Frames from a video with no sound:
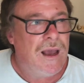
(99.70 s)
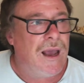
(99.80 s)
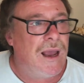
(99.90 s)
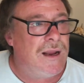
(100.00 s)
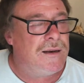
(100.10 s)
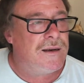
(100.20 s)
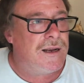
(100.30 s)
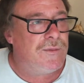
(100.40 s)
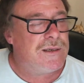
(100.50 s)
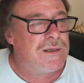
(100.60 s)
And
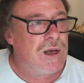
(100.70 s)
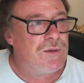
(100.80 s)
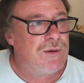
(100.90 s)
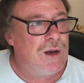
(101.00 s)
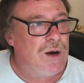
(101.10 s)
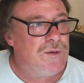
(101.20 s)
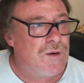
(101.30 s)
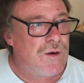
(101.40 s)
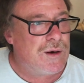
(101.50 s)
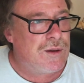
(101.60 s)
it was either an off
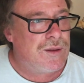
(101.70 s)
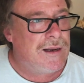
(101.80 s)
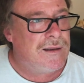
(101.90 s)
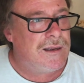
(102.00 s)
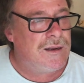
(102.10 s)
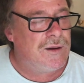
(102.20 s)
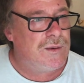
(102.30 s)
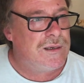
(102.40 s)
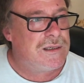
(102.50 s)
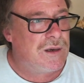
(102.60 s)
or on thing that it
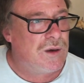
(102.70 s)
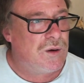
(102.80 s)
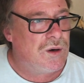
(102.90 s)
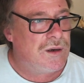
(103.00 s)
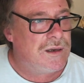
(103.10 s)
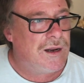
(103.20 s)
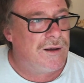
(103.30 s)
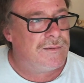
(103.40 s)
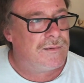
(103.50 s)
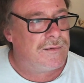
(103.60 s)
was, uh, you
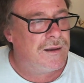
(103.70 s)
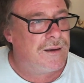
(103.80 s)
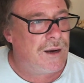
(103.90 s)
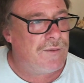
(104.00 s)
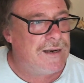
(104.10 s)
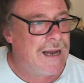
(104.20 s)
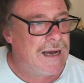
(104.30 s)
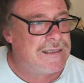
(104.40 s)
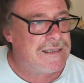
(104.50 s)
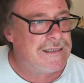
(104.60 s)
know, kind of a
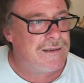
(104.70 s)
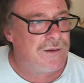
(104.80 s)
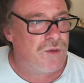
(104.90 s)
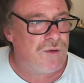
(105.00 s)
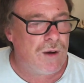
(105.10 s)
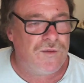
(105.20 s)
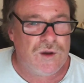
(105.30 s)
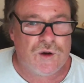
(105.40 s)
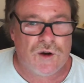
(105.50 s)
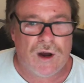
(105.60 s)
nasty throw a
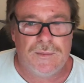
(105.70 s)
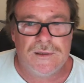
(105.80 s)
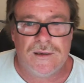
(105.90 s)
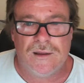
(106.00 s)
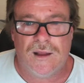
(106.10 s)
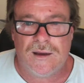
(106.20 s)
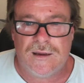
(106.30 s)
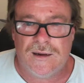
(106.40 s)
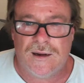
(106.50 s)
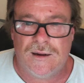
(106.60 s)
few crumbs and
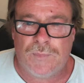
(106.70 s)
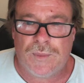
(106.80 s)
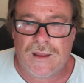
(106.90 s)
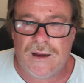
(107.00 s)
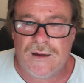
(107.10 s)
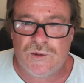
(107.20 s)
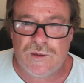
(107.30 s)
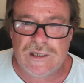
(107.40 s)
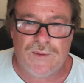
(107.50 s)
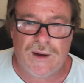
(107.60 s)
like, you know, and
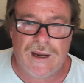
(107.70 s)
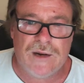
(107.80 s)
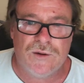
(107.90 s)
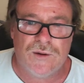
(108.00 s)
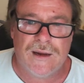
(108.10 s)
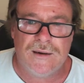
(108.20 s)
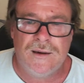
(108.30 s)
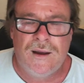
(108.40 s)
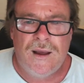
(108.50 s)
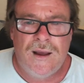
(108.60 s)
twist my head around.
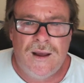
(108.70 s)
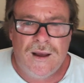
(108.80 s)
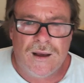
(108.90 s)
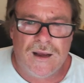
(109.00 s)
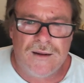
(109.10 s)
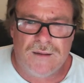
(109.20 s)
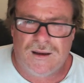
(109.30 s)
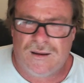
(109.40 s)
And